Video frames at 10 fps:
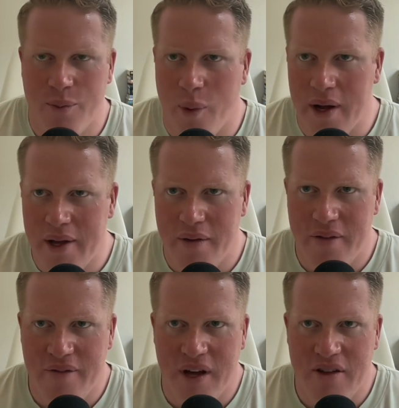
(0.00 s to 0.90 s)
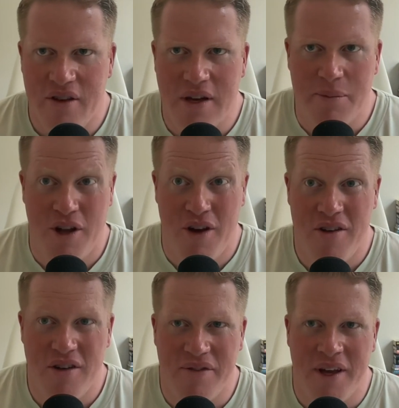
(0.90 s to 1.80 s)
what you invest in? I'm curious
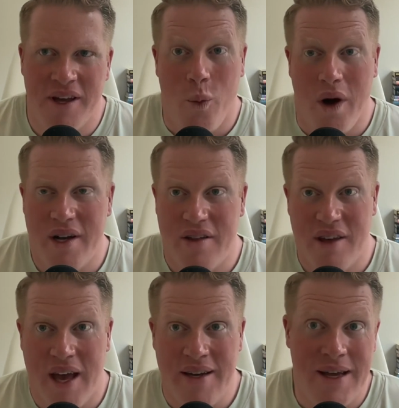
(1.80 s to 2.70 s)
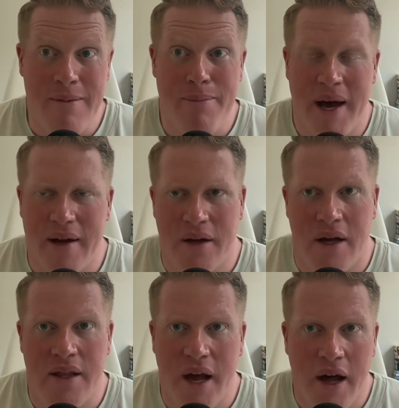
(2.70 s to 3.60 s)
if like one has had an impact on
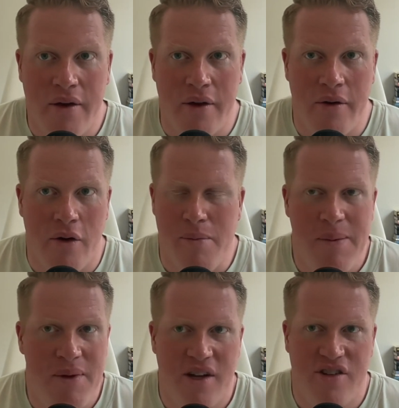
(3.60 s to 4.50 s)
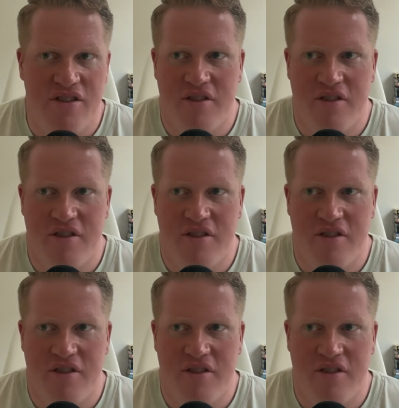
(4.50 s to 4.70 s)
the other, or maybe it's just